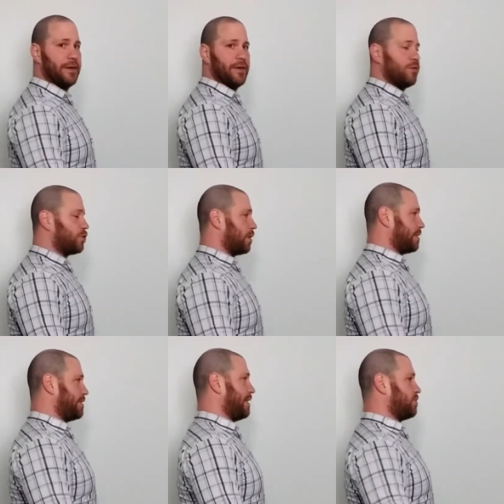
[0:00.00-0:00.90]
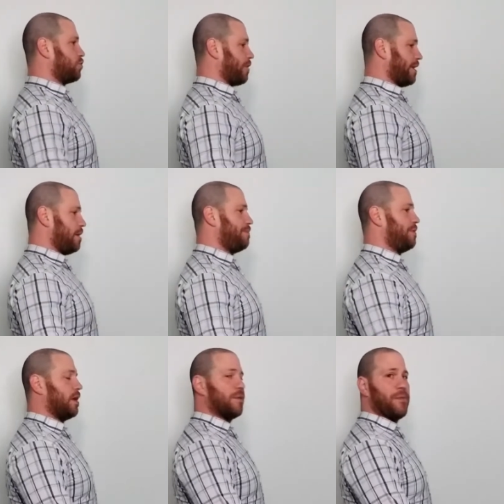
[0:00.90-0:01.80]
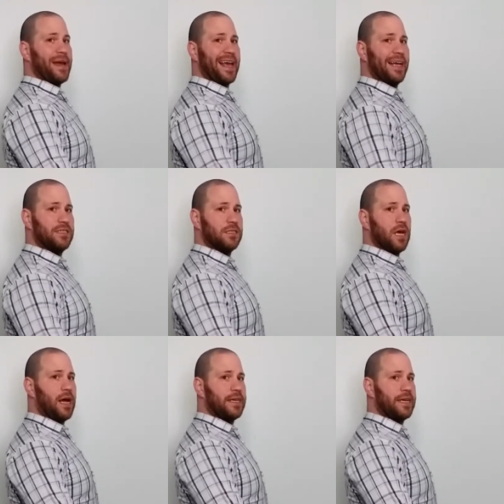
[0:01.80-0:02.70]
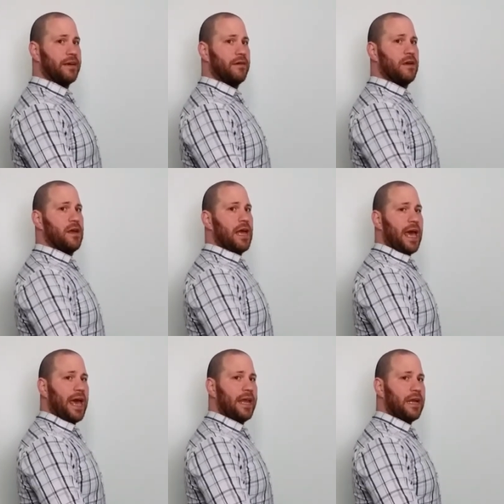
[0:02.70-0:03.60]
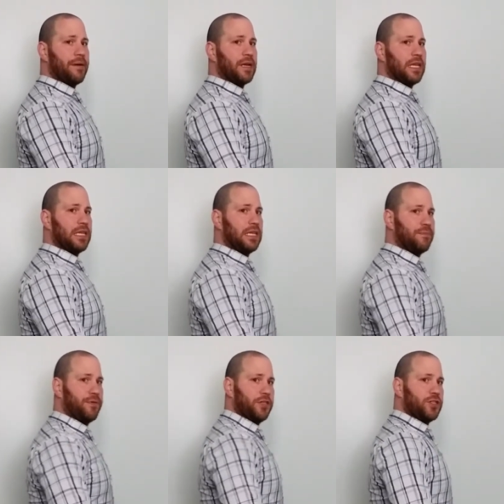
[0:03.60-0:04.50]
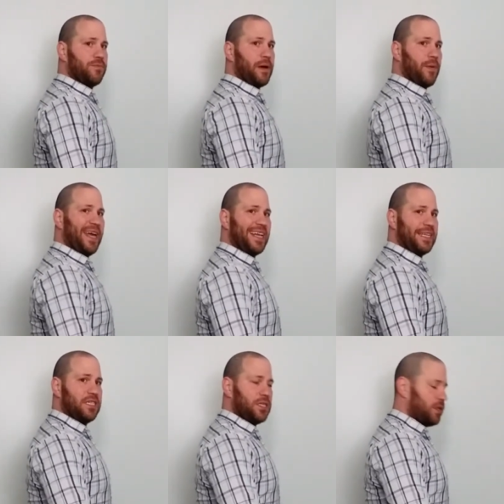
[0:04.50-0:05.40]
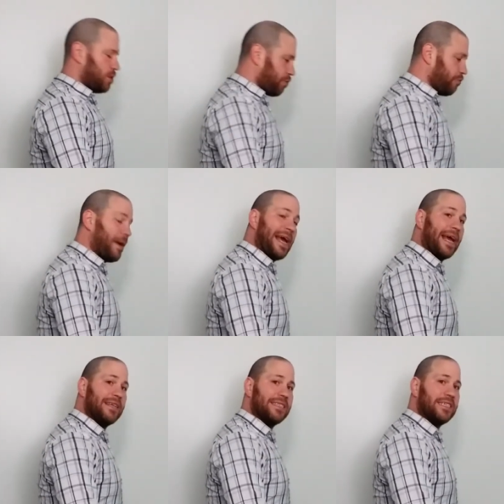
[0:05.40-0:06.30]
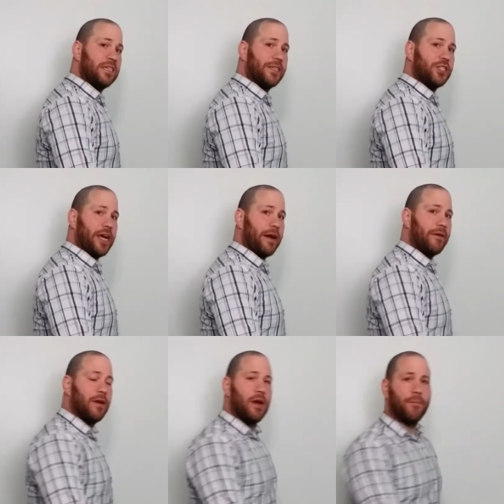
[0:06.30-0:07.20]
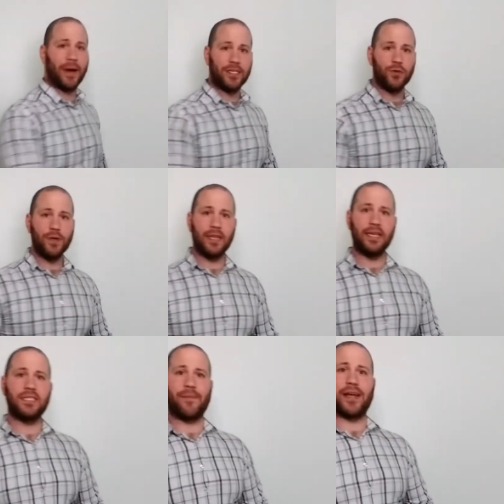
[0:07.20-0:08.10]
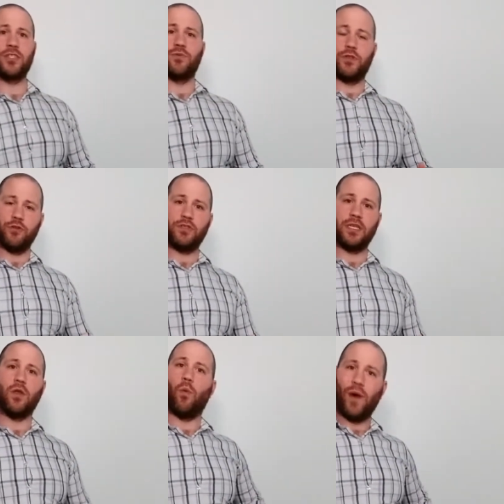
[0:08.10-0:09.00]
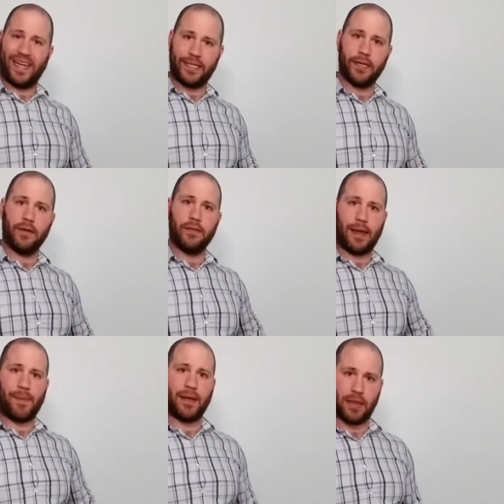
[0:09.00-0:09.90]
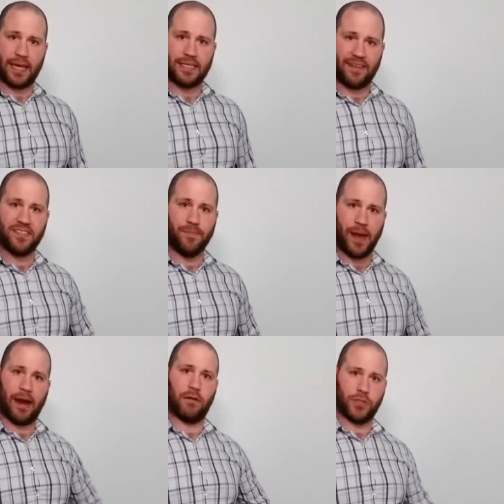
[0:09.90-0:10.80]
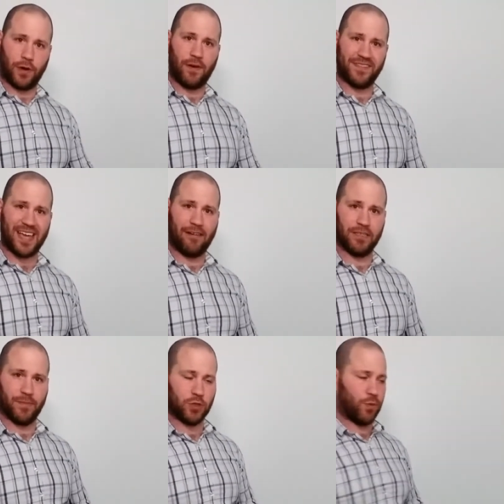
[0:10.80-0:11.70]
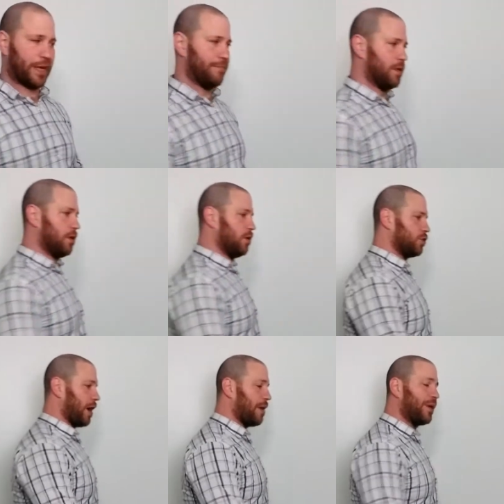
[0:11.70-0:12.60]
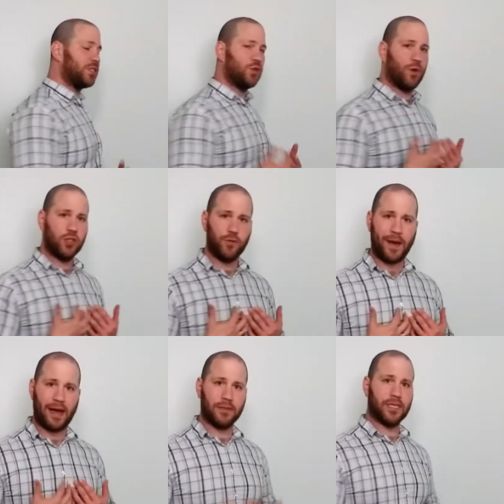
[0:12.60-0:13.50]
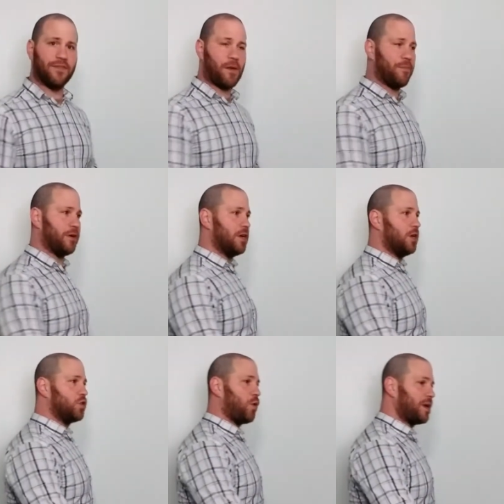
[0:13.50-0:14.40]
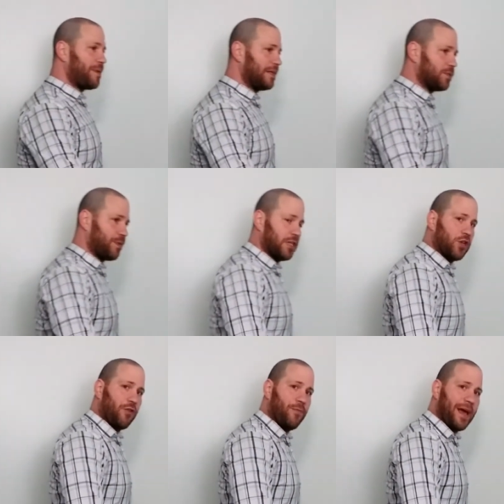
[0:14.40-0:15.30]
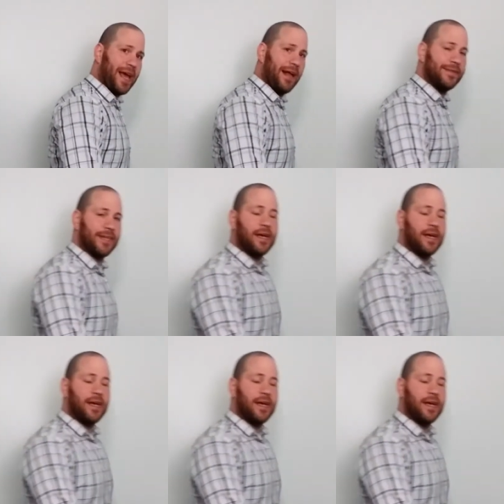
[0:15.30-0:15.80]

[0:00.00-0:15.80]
So I'm going to stand straight up. I'm going to put my hands on here, and I'm going to push my weight in through my hands into the chair. By doing this, I'm actually reducing the weight that my legs have to bear, so I don't have to carry as much weight. So I weigh 200 pounds. If I put 20 pounds of pressure through my hands,